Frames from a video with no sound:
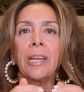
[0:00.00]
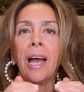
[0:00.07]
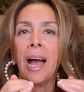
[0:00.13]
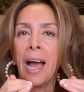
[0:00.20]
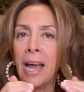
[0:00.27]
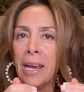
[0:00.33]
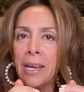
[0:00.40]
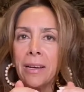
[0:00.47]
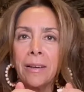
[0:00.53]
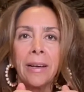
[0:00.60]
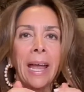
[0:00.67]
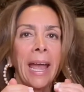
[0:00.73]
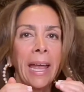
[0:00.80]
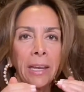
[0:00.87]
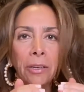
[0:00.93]

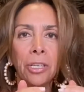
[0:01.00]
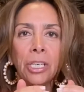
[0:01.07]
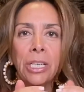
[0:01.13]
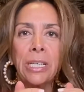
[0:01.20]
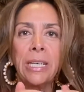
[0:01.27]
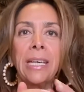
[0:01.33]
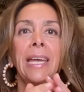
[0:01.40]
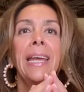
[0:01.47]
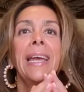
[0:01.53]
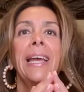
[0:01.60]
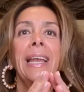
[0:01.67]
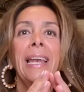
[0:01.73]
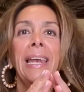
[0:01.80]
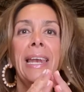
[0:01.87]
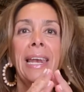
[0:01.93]
higher energy,
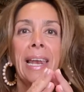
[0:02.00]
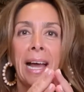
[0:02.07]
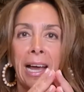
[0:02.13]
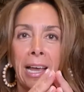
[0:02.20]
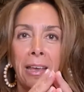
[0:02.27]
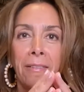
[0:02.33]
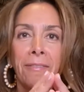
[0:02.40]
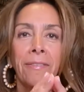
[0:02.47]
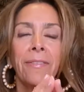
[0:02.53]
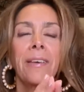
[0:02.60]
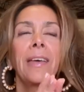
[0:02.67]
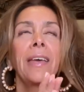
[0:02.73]
life,